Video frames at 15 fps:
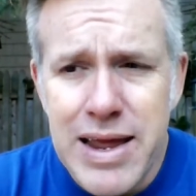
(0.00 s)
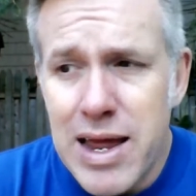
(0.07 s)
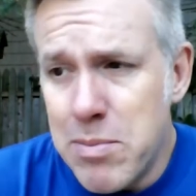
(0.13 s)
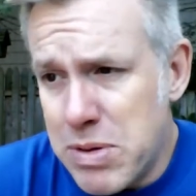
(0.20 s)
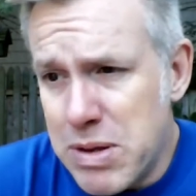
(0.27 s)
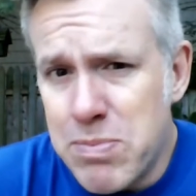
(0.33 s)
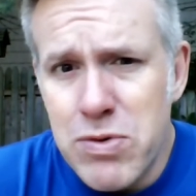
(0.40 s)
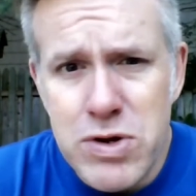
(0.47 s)

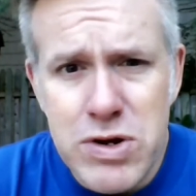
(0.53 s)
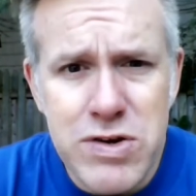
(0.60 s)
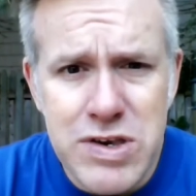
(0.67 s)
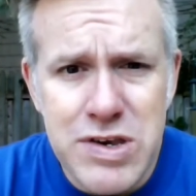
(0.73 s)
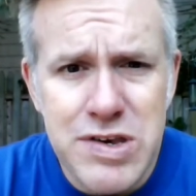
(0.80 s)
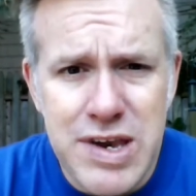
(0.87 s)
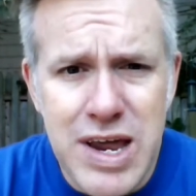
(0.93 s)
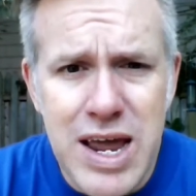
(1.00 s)
And people used
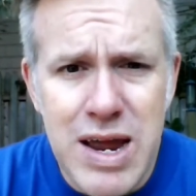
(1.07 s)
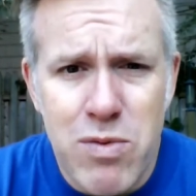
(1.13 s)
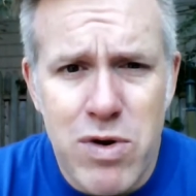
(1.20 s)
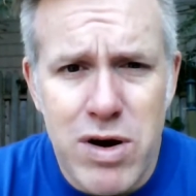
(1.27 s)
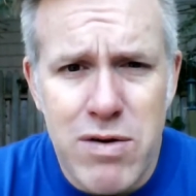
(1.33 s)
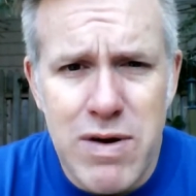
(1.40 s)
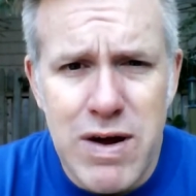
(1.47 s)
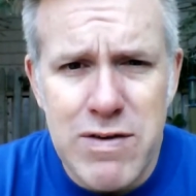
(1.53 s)
to say
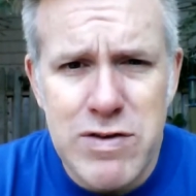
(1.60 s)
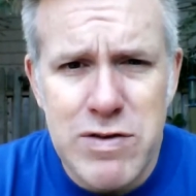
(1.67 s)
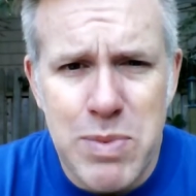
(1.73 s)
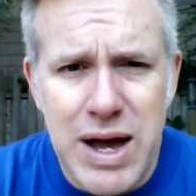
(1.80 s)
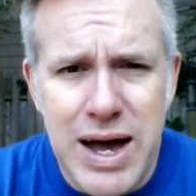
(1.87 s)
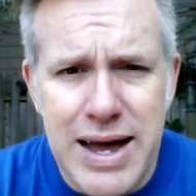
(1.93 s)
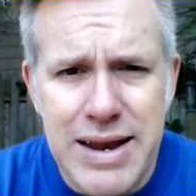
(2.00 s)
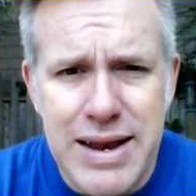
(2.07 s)
we're a rough
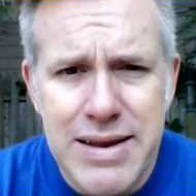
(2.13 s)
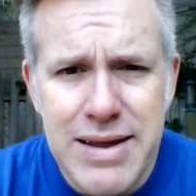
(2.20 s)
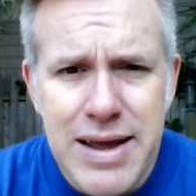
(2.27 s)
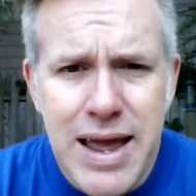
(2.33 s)
spot.